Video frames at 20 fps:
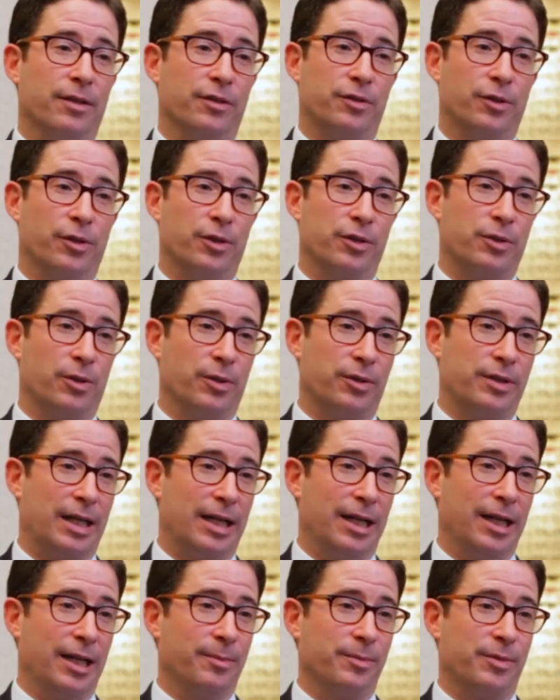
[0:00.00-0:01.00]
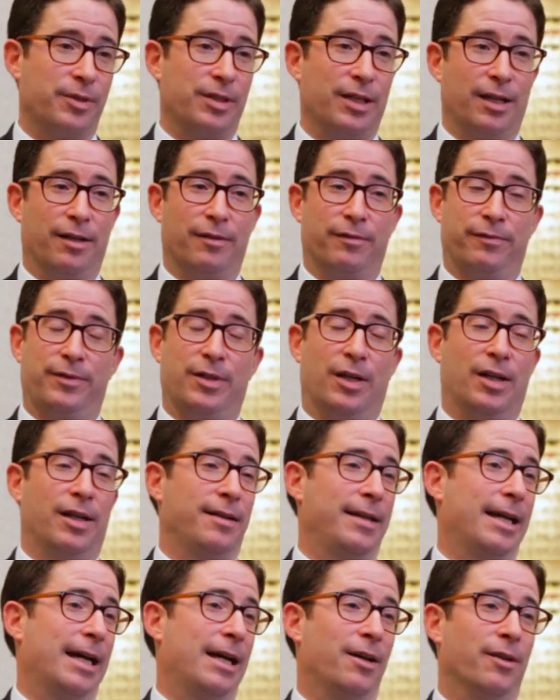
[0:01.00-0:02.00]
surgical times have
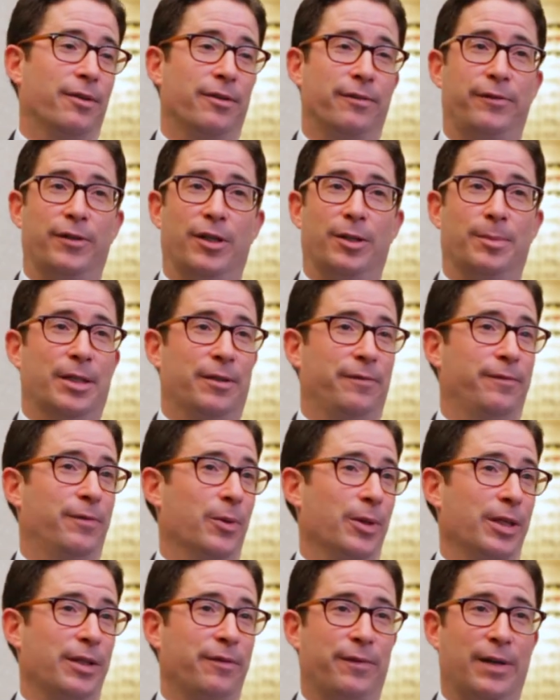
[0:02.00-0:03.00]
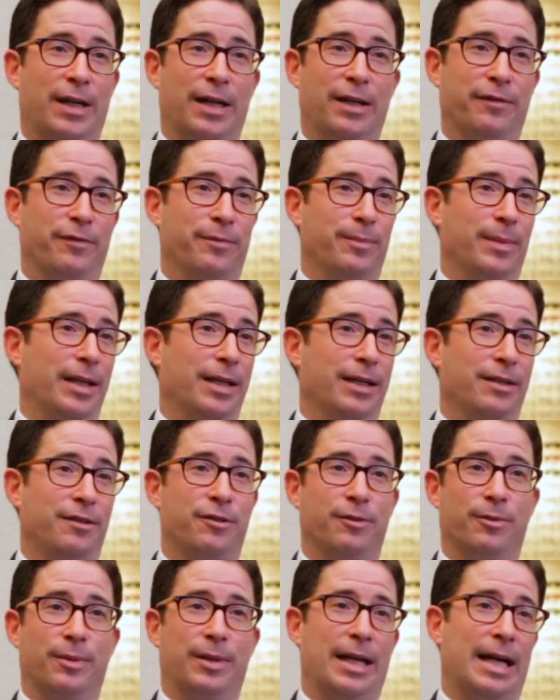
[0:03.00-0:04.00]
gone down from a 45-minute
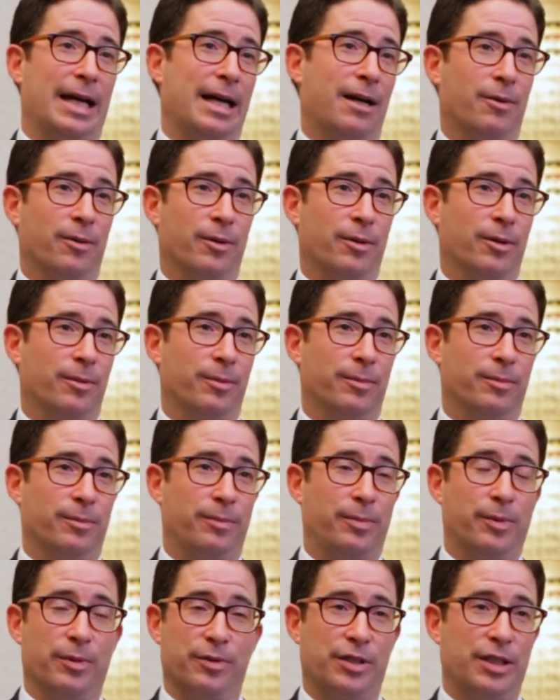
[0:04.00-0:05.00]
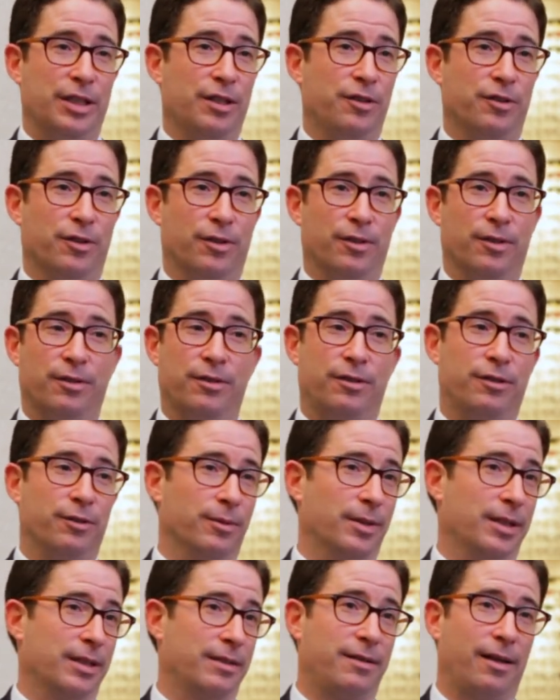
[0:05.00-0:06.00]
to an hour procedure
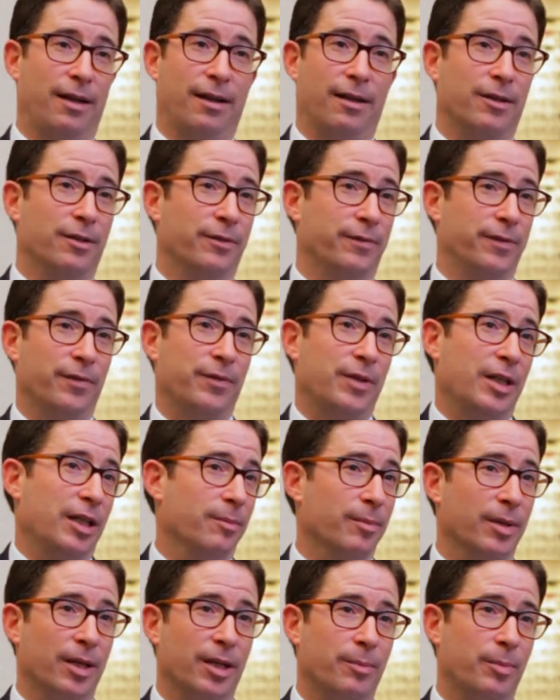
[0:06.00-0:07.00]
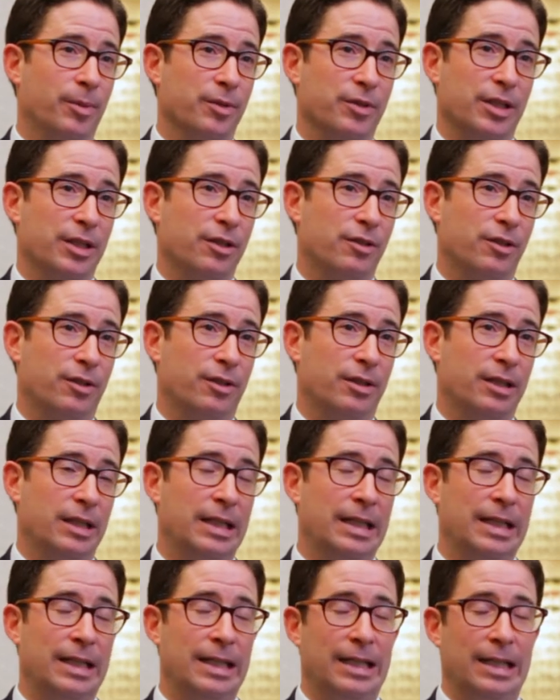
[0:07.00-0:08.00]
to a 10 or 15-minute procedure.
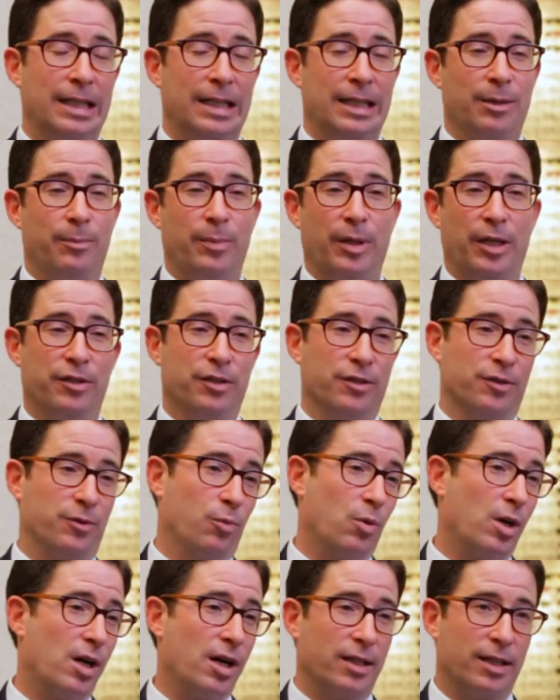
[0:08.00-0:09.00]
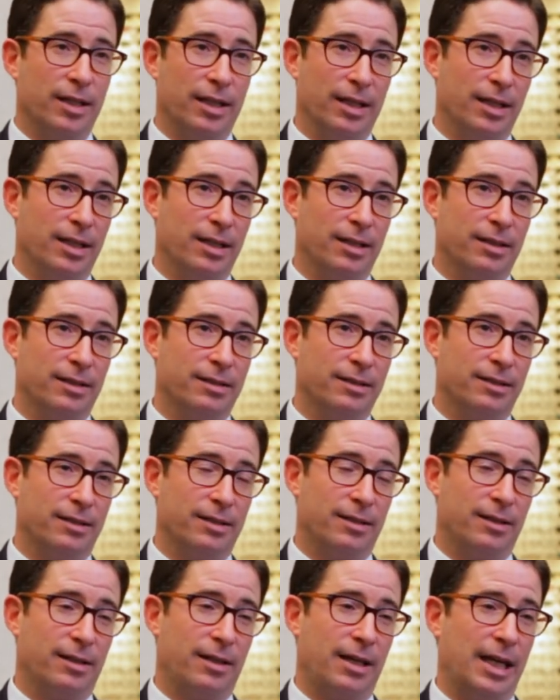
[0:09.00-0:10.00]
Patients walk in,
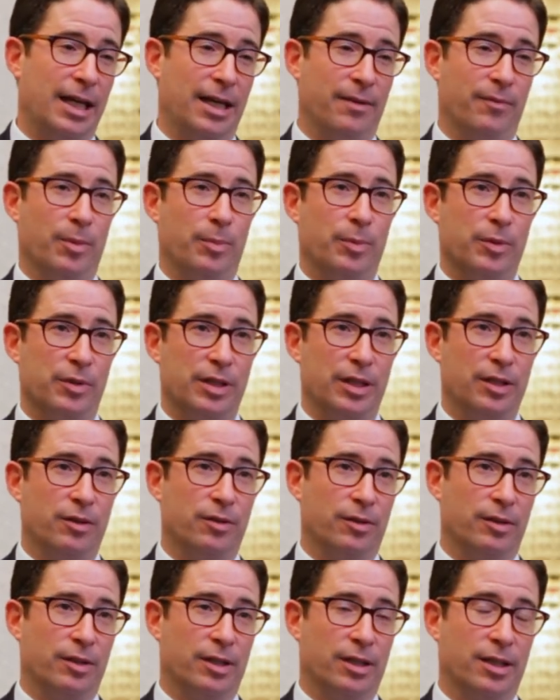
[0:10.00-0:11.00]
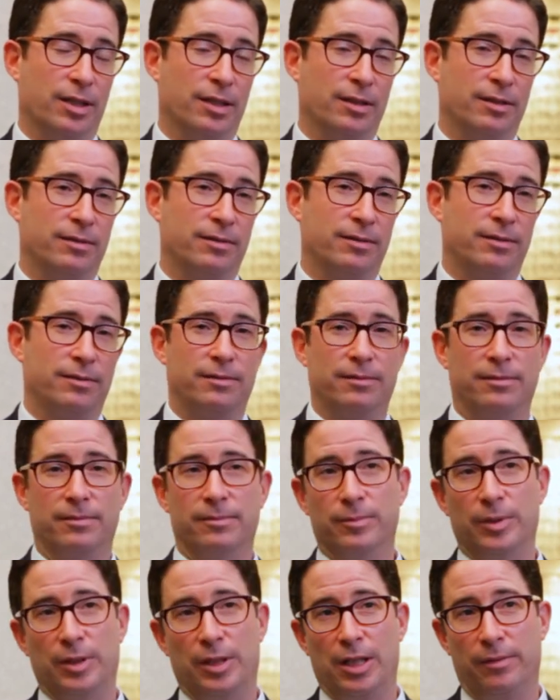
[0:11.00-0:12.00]
have the procedure done,
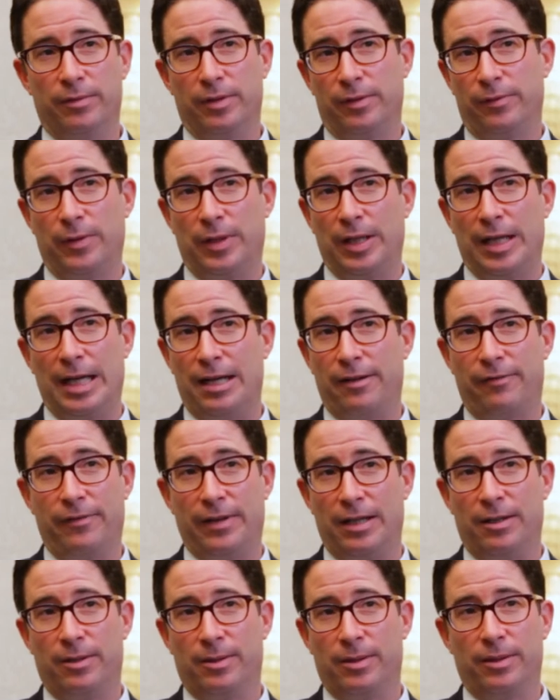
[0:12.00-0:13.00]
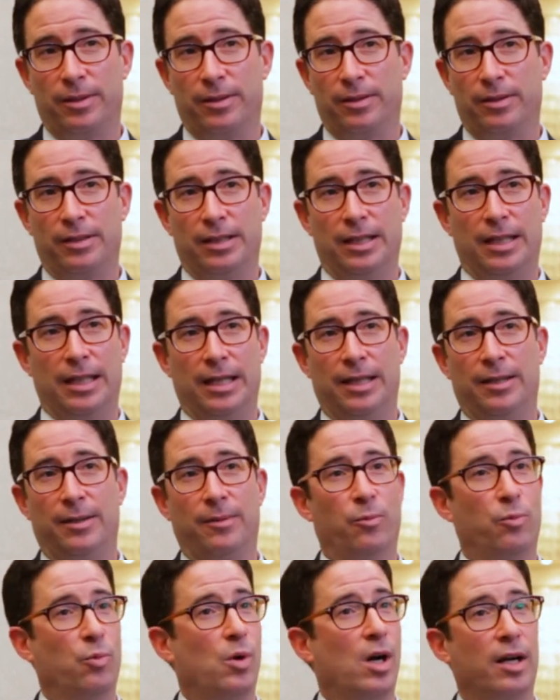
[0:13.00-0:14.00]
recover for a half hour,
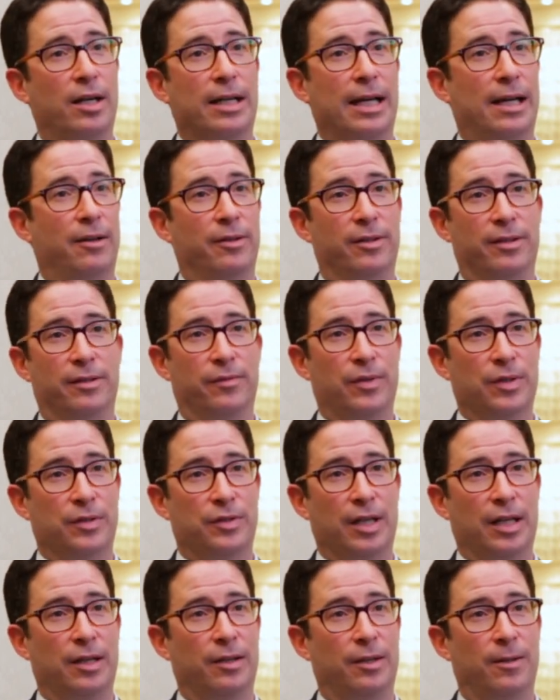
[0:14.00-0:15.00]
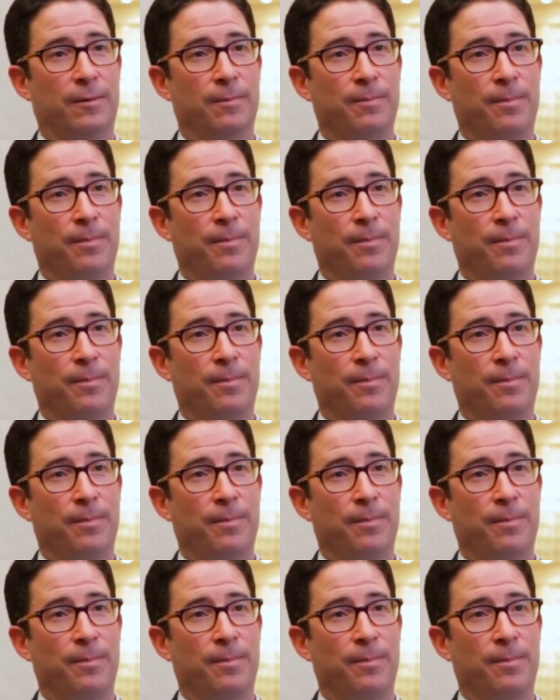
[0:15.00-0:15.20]
and walk out of the center.